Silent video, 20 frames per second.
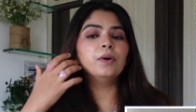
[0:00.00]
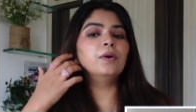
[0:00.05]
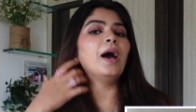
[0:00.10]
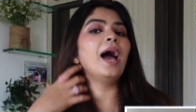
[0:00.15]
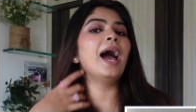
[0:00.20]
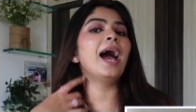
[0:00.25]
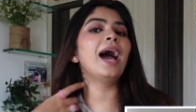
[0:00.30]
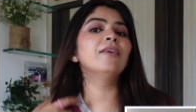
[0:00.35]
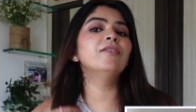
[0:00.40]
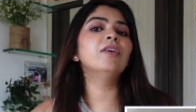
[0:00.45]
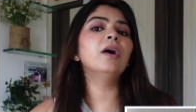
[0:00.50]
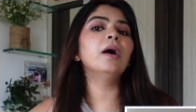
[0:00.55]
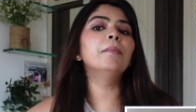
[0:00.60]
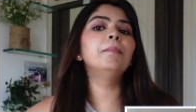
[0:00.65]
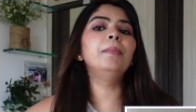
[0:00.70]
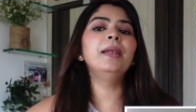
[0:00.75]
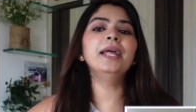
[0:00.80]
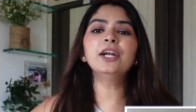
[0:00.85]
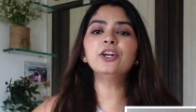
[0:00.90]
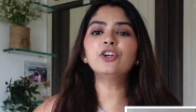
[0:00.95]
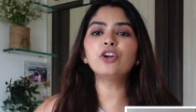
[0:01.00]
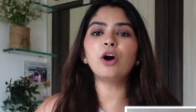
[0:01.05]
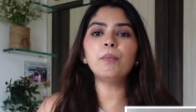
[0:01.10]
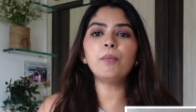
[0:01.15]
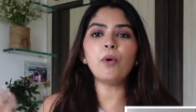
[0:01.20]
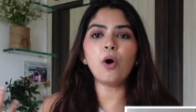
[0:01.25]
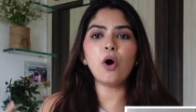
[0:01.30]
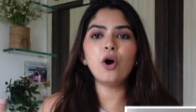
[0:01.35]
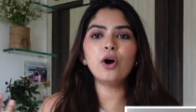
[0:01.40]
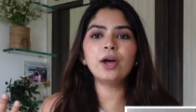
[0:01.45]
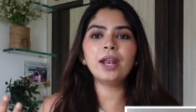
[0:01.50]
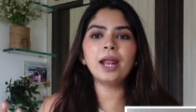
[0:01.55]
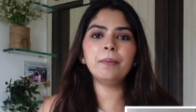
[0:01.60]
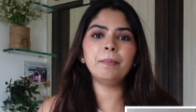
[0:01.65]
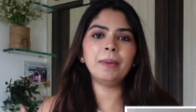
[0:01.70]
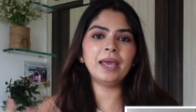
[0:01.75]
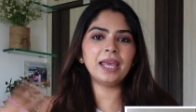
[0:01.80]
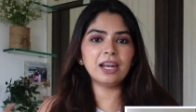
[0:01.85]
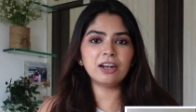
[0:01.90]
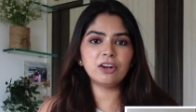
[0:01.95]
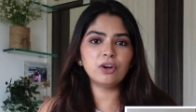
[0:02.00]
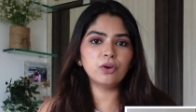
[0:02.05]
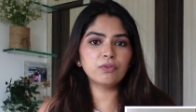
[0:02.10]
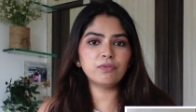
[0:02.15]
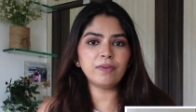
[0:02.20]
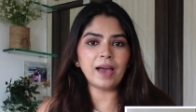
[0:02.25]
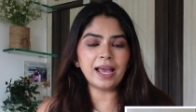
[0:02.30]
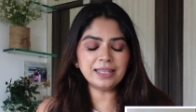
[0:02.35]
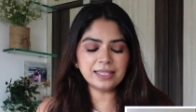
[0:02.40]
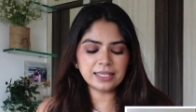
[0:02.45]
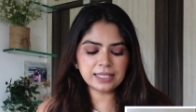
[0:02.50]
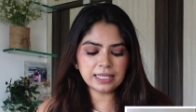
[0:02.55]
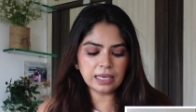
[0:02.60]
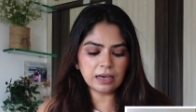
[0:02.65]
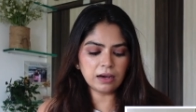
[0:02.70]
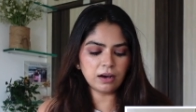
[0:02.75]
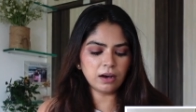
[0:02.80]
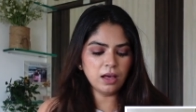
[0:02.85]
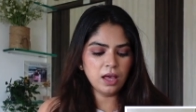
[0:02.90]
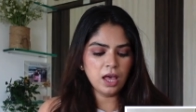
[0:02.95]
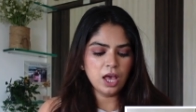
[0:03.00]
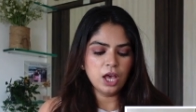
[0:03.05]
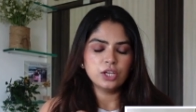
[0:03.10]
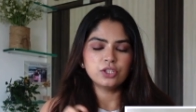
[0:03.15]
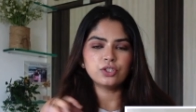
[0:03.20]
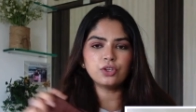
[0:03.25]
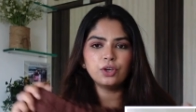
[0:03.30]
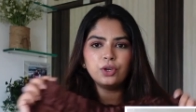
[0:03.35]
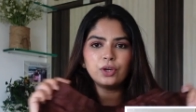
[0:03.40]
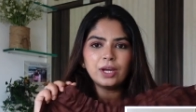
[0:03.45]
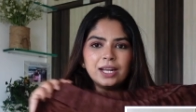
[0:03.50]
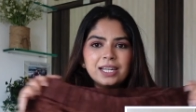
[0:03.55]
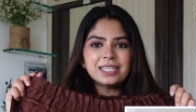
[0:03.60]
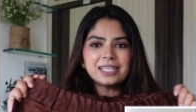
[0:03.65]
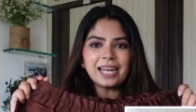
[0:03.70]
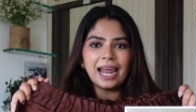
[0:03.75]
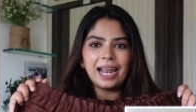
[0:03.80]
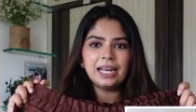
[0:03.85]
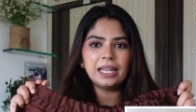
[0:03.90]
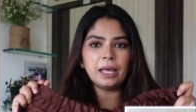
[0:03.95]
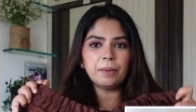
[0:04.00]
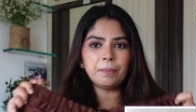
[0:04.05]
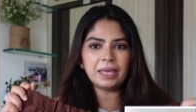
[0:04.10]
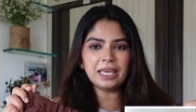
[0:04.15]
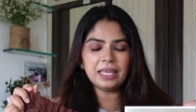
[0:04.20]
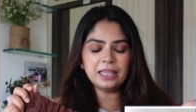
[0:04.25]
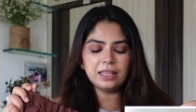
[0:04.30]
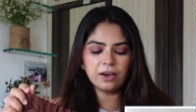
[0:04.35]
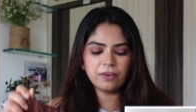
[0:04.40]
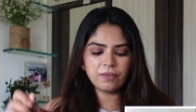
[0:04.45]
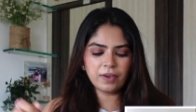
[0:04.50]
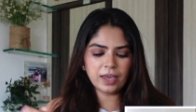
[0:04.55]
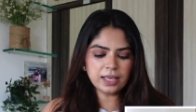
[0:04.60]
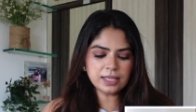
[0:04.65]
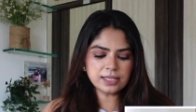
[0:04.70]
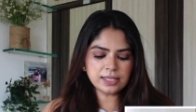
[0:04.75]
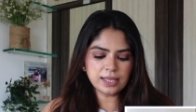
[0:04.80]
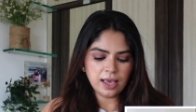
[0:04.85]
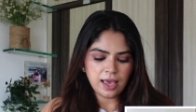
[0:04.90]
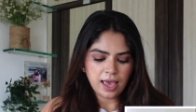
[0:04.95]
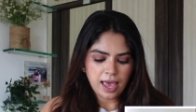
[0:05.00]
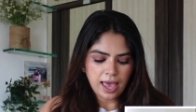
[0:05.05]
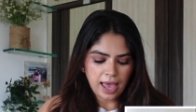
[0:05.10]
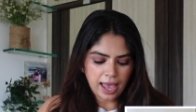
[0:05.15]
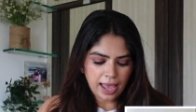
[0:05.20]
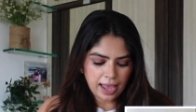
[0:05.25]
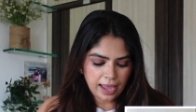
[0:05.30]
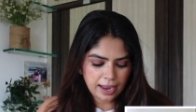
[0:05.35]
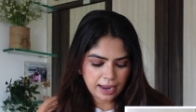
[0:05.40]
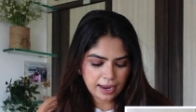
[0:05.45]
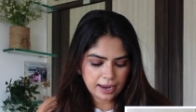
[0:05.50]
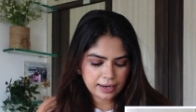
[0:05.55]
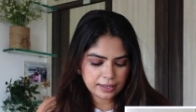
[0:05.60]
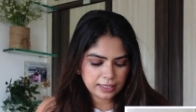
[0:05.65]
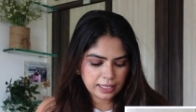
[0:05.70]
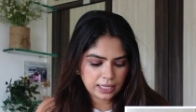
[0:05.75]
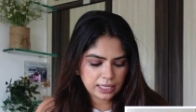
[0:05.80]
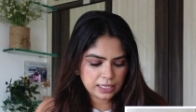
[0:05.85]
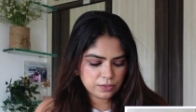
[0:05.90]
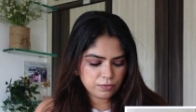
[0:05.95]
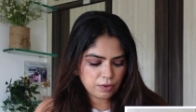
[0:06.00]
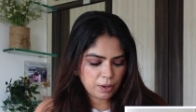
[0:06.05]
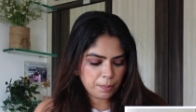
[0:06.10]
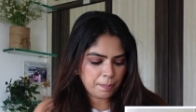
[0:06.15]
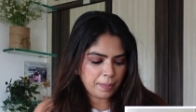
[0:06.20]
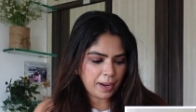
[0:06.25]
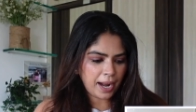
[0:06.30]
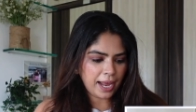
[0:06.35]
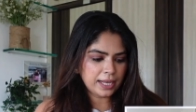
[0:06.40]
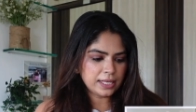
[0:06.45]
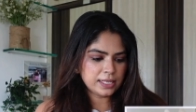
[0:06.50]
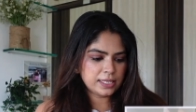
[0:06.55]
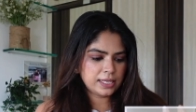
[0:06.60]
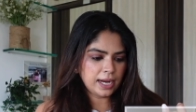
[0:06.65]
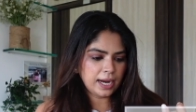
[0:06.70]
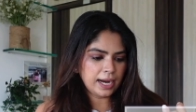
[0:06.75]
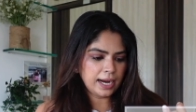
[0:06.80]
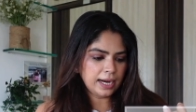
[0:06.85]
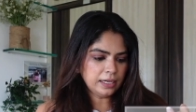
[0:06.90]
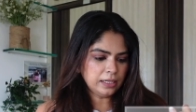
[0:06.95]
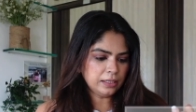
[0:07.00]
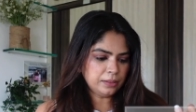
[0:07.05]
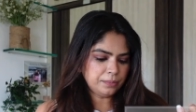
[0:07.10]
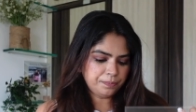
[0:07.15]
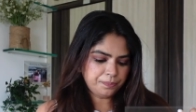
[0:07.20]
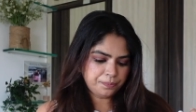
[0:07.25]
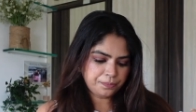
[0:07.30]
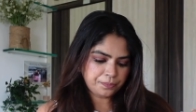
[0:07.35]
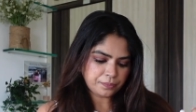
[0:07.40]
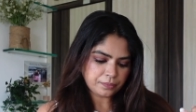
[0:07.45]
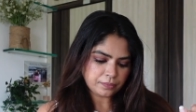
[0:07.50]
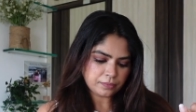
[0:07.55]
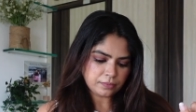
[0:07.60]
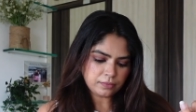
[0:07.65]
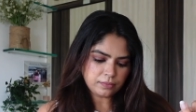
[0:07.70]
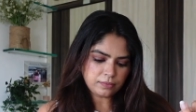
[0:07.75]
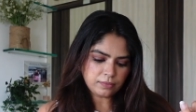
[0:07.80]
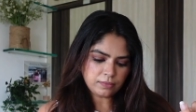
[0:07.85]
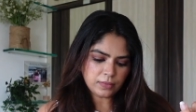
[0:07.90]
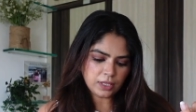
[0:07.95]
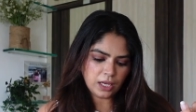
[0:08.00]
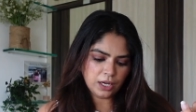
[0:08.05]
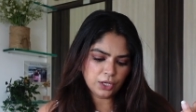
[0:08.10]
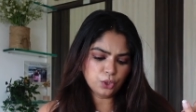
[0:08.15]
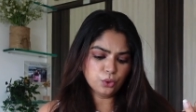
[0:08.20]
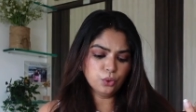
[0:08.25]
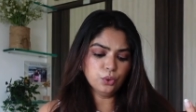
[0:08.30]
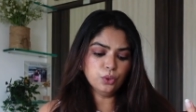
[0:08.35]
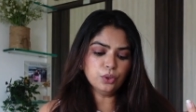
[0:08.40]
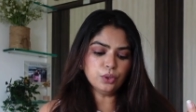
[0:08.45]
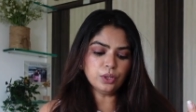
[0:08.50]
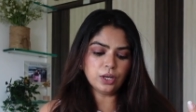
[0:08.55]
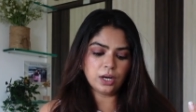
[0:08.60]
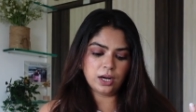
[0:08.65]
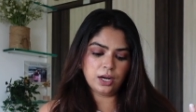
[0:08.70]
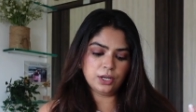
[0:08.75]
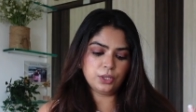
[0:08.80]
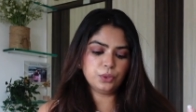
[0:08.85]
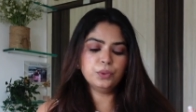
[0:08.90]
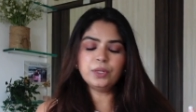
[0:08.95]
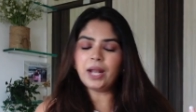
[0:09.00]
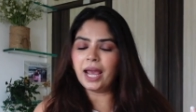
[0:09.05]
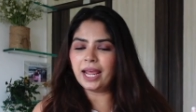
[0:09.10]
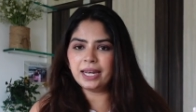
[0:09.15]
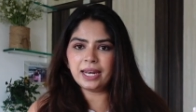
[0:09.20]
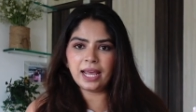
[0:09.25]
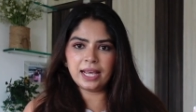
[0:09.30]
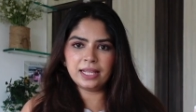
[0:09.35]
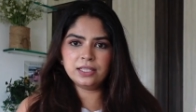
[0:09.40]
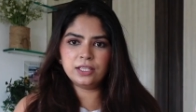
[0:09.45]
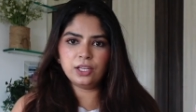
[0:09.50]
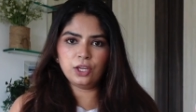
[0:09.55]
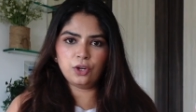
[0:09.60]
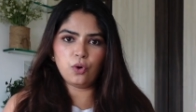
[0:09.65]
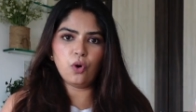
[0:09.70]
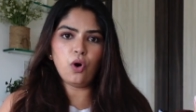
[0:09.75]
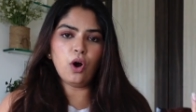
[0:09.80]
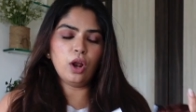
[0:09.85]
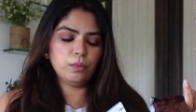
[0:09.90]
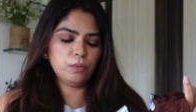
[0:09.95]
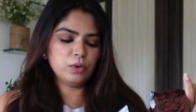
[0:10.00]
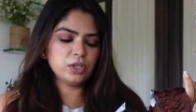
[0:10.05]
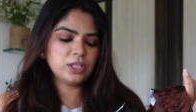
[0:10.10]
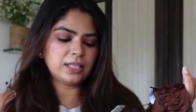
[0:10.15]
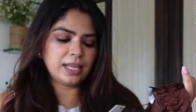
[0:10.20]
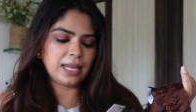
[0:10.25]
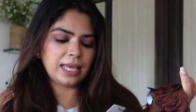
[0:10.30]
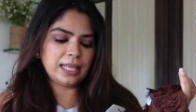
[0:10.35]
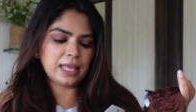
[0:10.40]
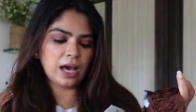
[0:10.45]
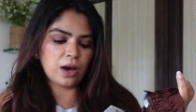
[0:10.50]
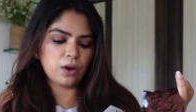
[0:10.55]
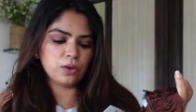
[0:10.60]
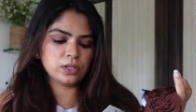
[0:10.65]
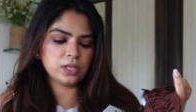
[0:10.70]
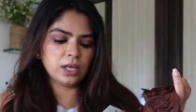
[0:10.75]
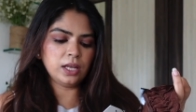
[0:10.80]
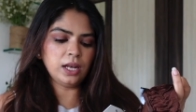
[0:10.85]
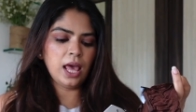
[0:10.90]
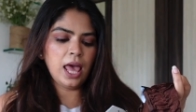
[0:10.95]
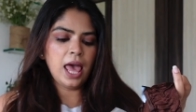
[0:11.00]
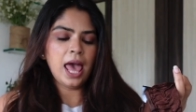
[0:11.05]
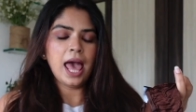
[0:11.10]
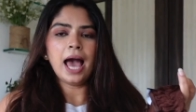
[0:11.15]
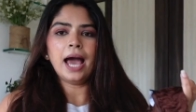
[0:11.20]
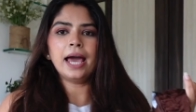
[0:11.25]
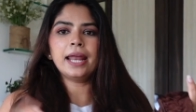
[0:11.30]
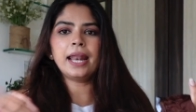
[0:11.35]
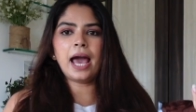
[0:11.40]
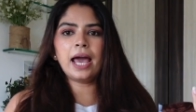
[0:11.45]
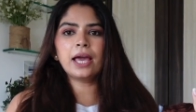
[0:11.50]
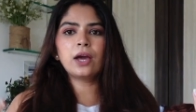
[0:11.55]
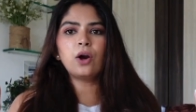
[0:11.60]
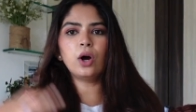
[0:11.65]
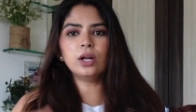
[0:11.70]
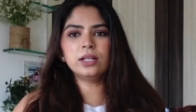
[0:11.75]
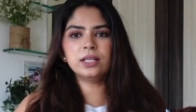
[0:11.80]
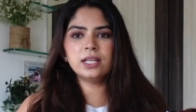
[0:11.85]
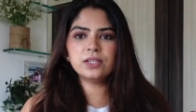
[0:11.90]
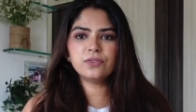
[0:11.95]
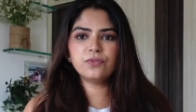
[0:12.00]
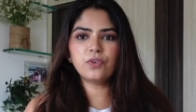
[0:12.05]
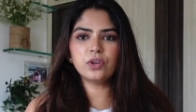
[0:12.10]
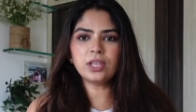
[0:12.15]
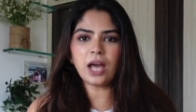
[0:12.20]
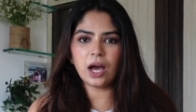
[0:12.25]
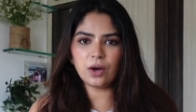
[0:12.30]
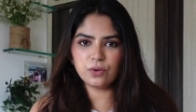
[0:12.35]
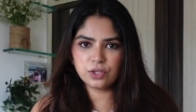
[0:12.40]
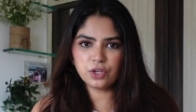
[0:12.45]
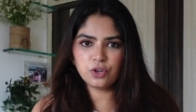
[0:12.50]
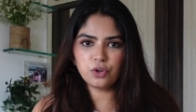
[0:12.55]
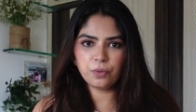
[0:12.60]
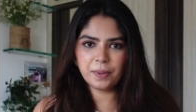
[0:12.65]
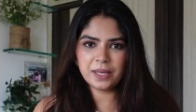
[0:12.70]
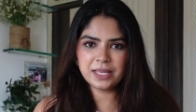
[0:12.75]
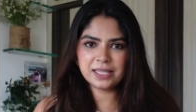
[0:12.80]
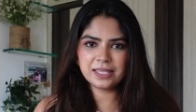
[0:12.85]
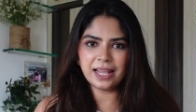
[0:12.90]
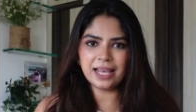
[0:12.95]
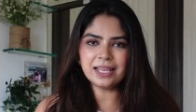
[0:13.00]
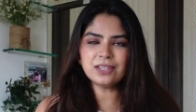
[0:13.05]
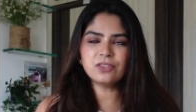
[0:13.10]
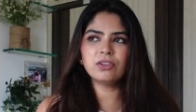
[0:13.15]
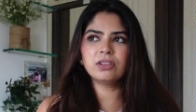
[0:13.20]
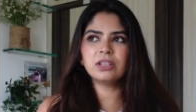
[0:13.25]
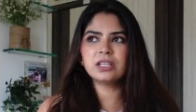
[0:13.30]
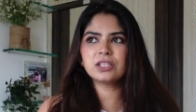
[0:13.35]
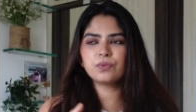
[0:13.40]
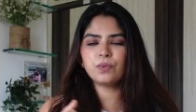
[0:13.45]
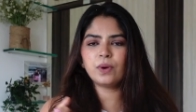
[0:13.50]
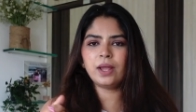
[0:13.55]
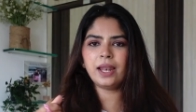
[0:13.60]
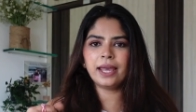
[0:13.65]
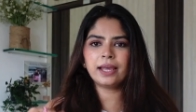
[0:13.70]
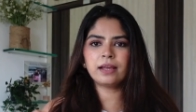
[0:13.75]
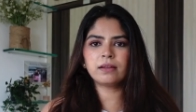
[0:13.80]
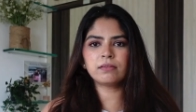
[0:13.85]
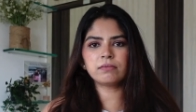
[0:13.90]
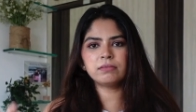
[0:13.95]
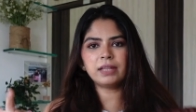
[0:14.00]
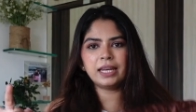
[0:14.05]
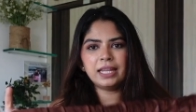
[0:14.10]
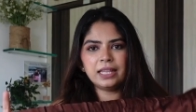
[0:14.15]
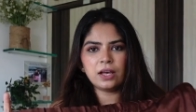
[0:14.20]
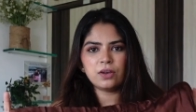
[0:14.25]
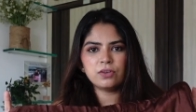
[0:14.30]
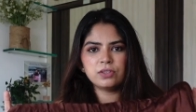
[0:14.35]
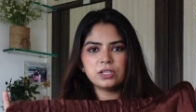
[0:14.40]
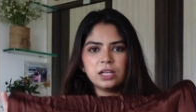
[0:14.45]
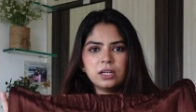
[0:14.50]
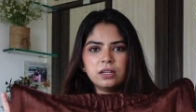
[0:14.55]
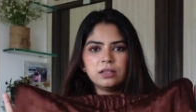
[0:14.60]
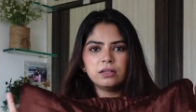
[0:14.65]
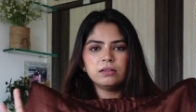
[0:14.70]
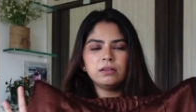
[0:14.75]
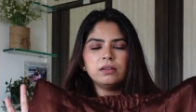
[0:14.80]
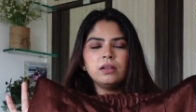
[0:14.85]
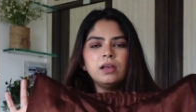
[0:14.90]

have a bling top on and make it look fancier. So you can style them either ways, and these were priced at 2990, almost 3000, and I got this for 1000 rupees less. So this were like 3000